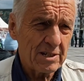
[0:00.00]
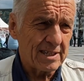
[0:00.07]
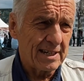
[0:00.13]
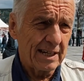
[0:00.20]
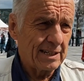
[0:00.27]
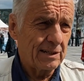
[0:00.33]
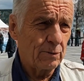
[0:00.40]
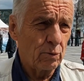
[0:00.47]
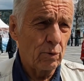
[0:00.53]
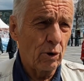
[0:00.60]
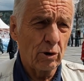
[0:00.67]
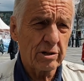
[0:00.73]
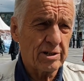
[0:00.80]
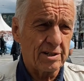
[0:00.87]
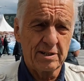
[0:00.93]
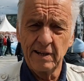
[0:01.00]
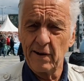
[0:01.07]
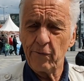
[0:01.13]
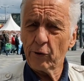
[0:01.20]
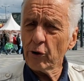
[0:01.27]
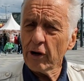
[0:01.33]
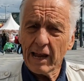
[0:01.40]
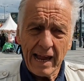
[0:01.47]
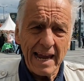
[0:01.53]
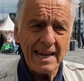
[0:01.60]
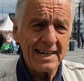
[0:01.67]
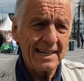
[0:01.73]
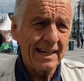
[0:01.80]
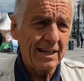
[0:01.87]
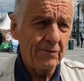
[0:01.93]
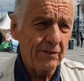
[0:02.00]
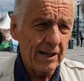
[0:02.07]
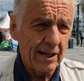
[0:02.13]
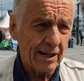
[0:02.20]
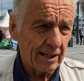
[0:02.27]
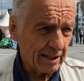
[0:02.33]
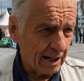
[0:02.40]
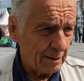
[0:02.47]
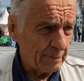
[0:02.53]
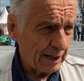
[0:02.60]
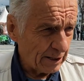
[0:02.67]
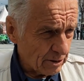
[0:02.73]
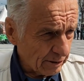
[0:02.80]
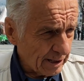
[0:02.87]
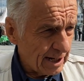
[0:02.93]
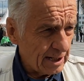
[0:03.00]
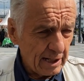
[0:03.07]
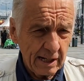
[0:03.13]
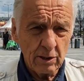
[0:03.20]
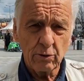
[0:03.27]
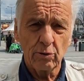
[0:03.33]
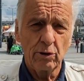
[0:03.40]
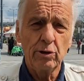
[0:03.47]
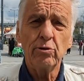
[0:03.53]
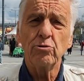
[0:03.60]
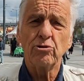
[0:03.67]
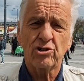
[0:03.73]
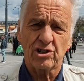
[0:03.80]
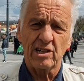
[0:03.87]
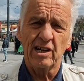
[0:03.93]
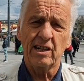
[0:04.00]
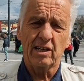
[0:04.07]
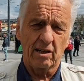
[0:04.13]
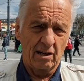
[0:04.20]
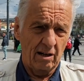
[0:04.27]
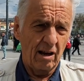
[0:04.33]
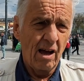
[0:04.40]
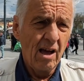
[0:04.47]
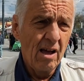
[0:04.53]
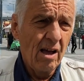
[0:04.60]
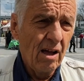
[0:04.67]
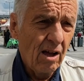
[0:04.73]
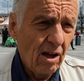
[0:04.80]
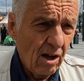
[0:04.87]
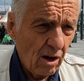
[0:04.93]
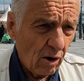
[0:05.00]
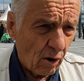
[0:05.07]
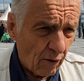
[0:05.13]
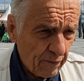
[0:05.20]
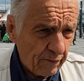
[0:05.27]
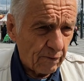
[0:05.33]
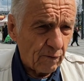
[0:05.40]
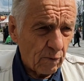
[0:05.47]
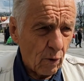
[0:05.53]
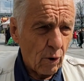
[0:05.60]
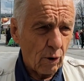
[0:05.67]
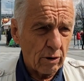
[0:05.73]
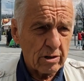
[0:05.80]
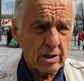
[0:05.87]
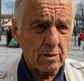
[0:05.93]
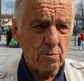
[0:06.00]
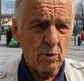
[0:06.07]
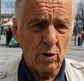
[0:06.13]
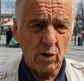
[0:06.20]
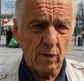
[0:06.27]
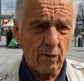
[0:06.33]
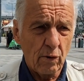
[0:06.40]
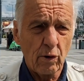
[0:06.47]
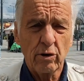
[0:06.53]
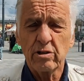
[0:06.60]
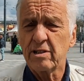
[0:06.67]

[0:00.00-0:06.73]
that the wars never end, and we are coming again into a new cycle of wars, more wars